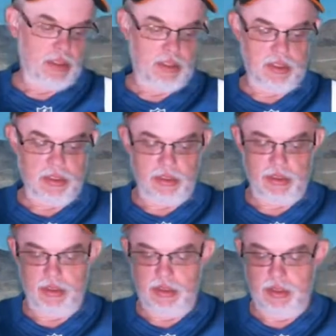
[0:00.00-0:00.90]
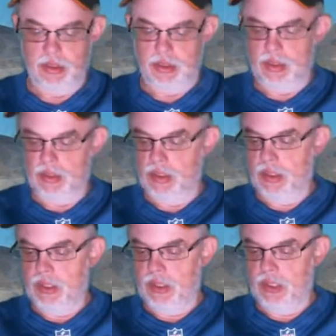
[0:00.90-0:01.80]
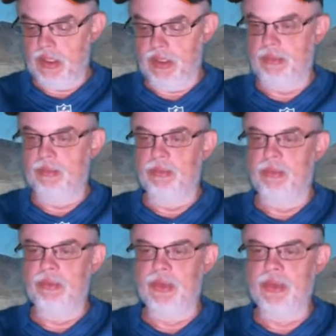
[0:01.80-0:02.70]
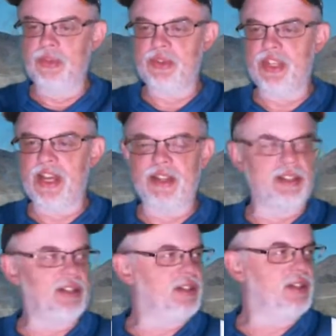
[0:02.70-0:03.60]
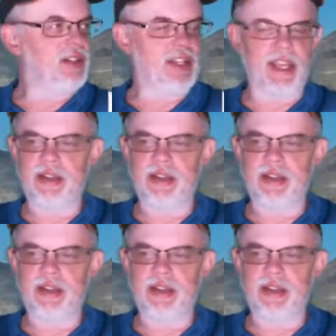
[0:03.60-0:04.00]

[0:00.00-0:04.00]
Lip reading: But the Moose is kind of, he